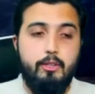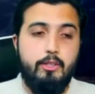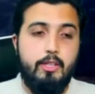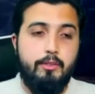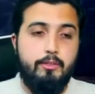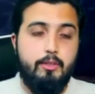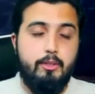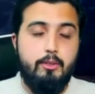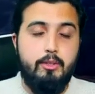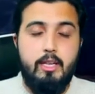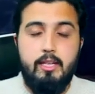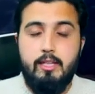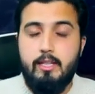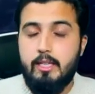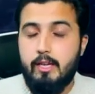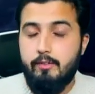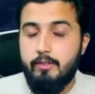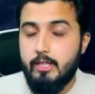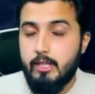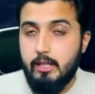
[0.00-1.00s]
you have to do that
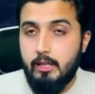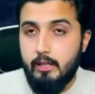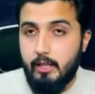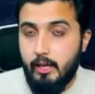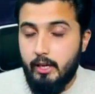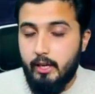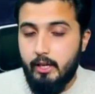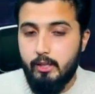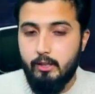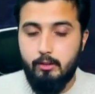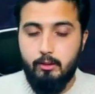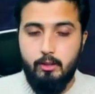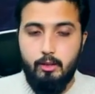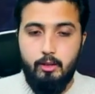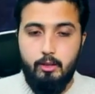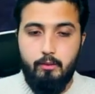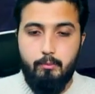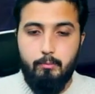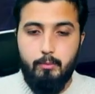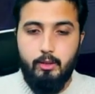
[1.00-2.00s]
in every single decade.
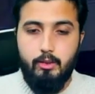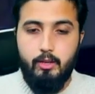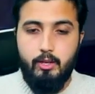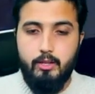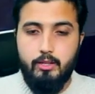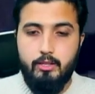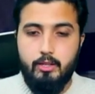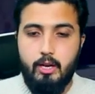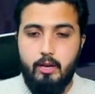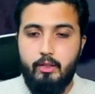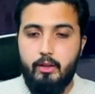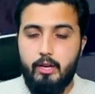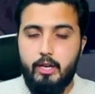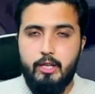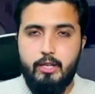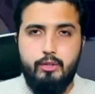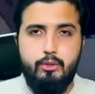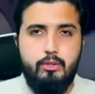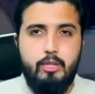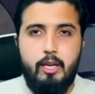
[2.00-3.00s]
But there's other
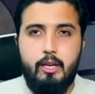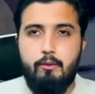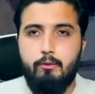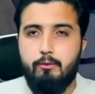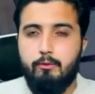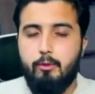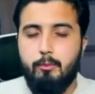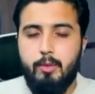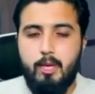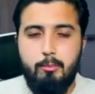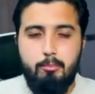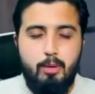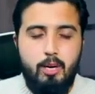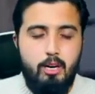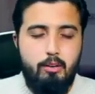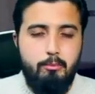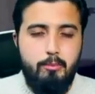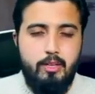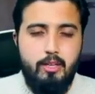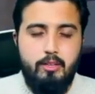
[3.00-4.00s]
issues like women
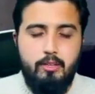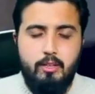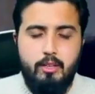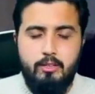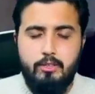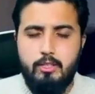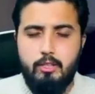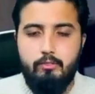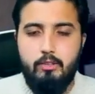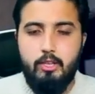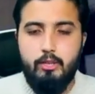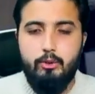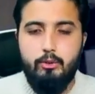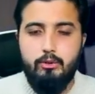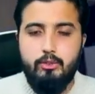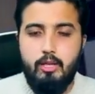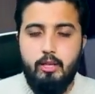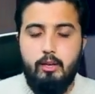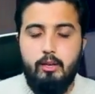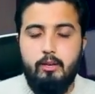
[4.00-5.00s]
empowerment and stuff like
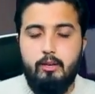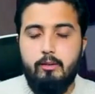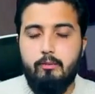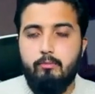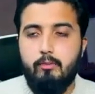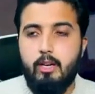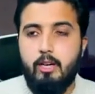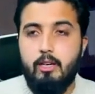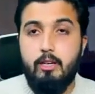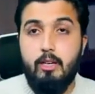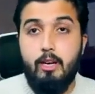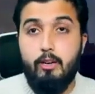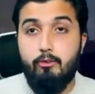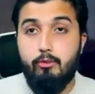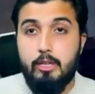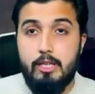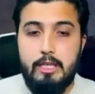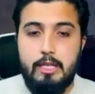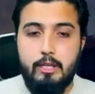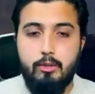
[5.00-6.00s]
those that are kind of
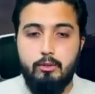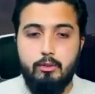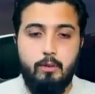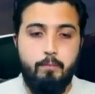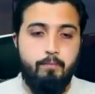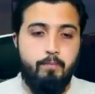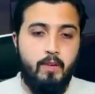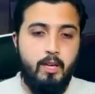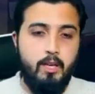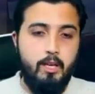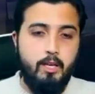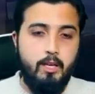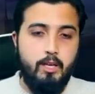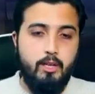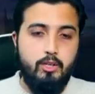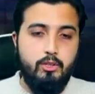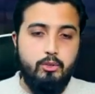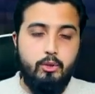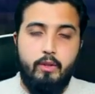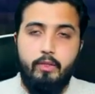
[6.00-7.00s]
like renewed.
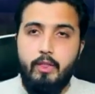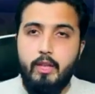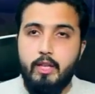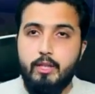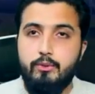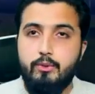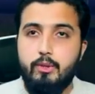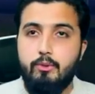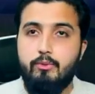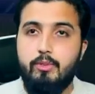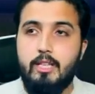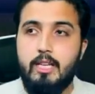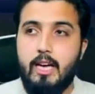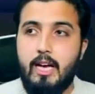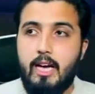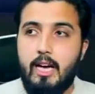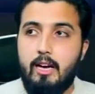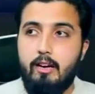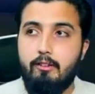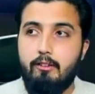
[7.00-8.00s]
So in this one, we
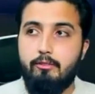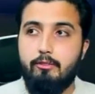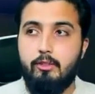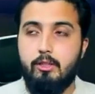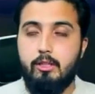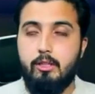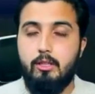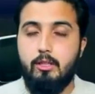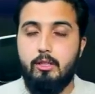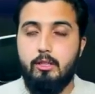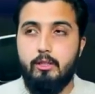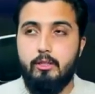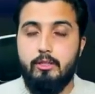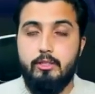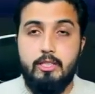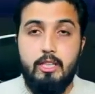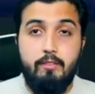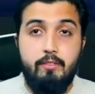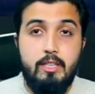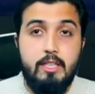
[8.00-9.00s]
have
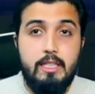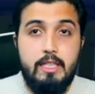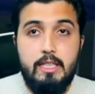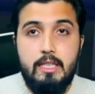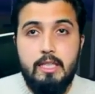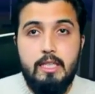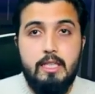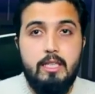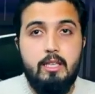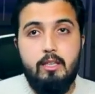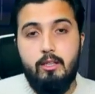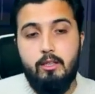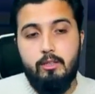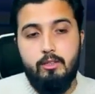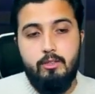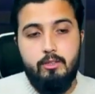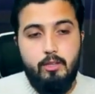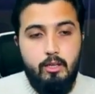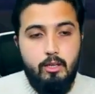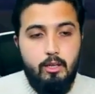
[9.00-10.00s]
17
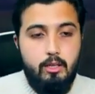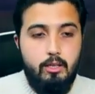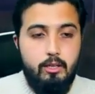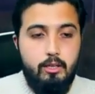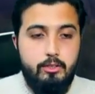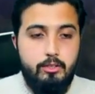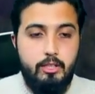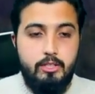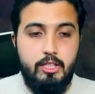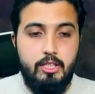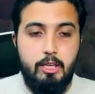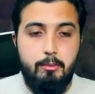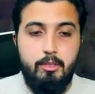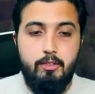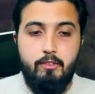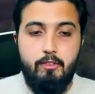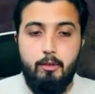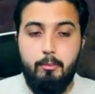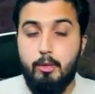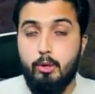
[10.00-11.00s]
sustainable
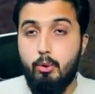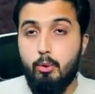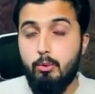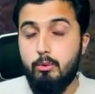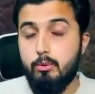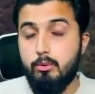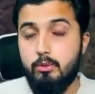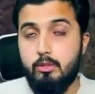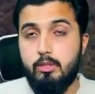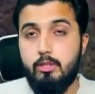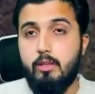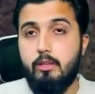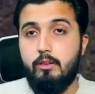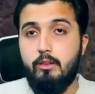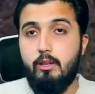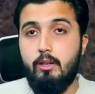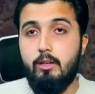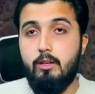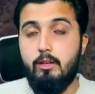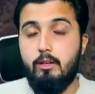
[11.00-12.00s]
development goals
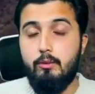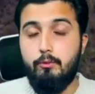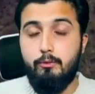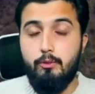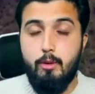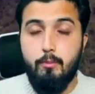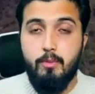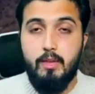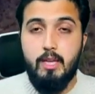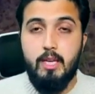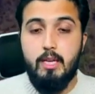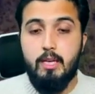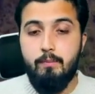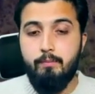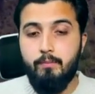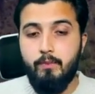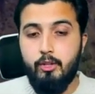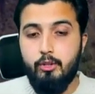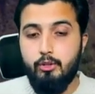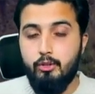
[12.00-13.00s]
from the
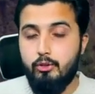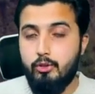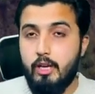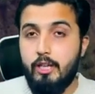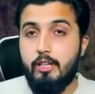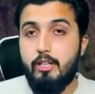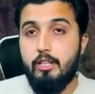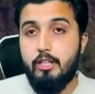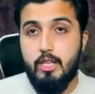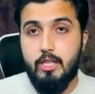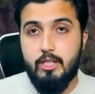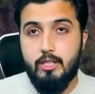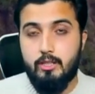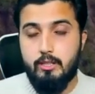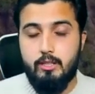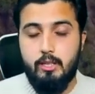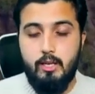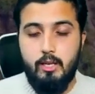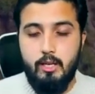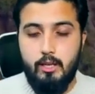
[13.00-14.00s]
United
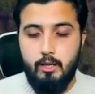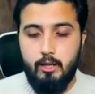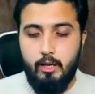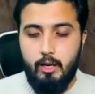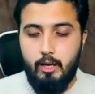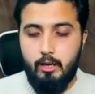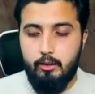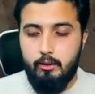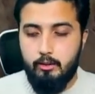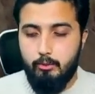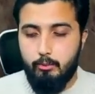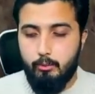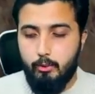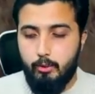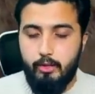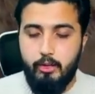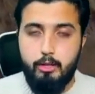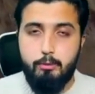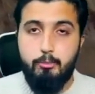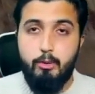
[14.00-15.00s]
Nations, and
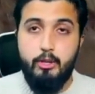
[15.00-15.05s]
what this